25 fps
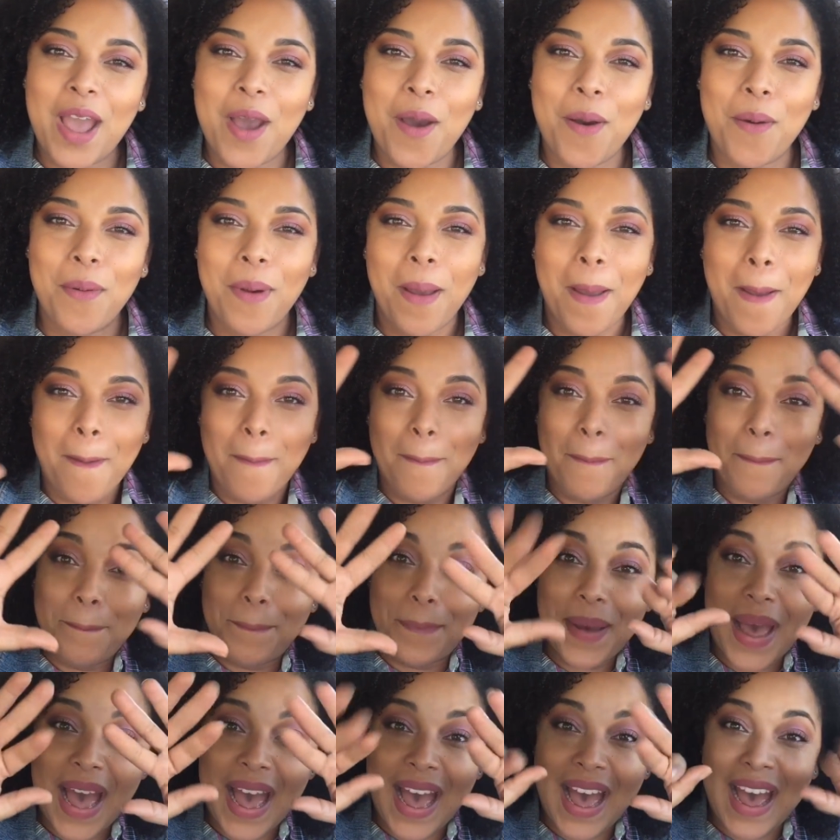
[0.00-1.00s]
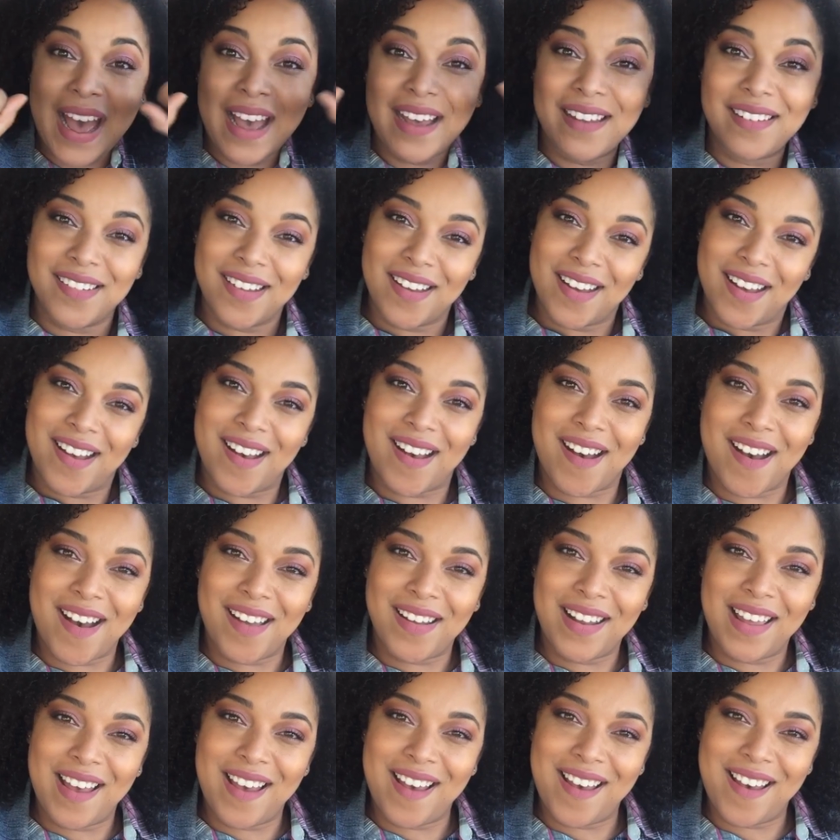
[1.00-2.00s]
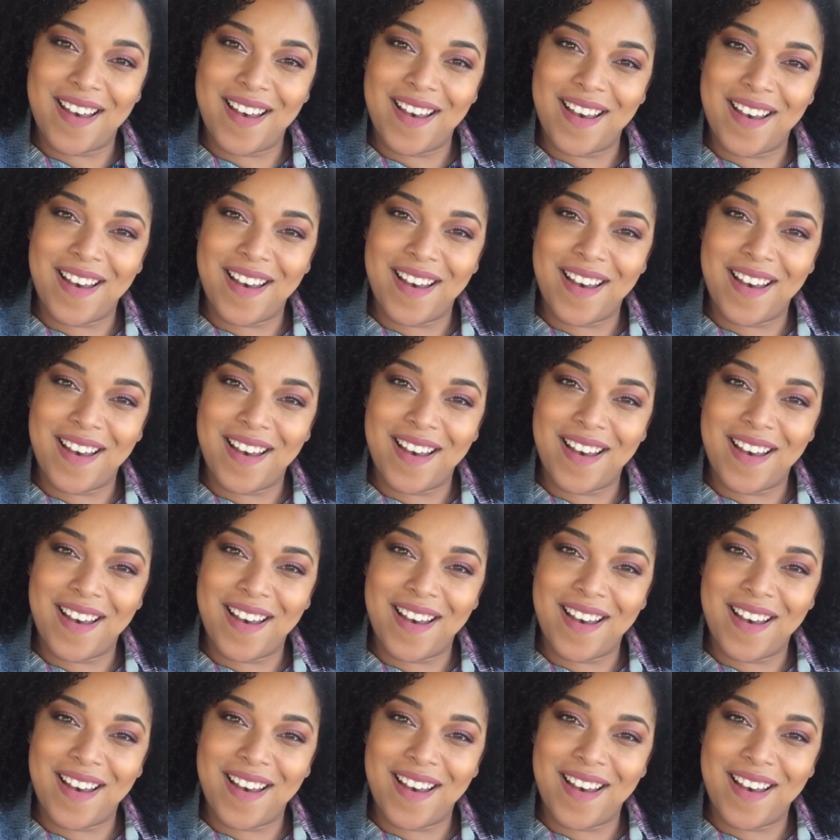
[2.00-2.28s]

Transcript: So if you made it to the end of this video, thanks so much for